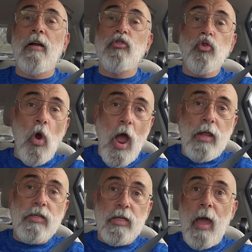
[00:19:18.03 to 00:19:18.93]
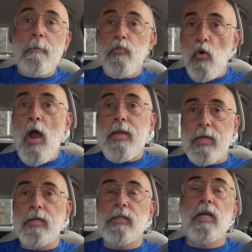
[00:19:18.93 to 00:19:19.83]
trying to get
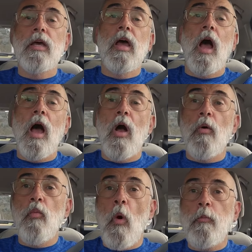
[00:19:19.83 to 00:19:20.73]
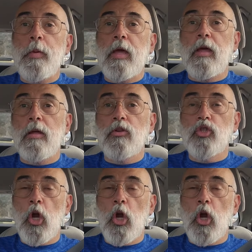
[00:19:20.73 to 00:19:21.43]
pregnant won't be,